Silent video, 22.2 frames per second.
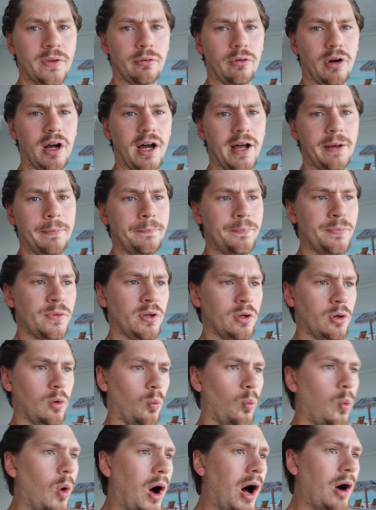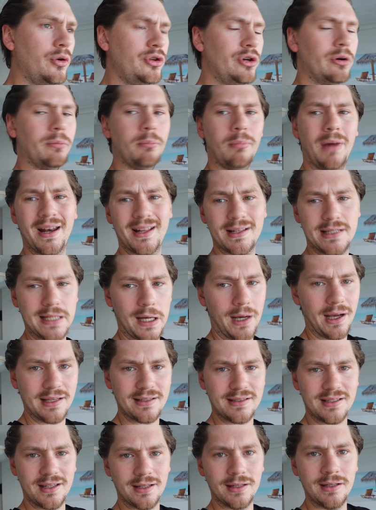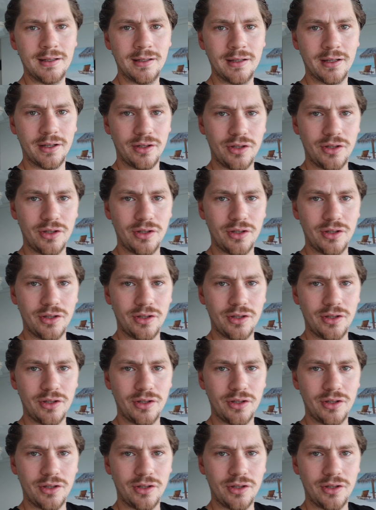right? While you're monetizing,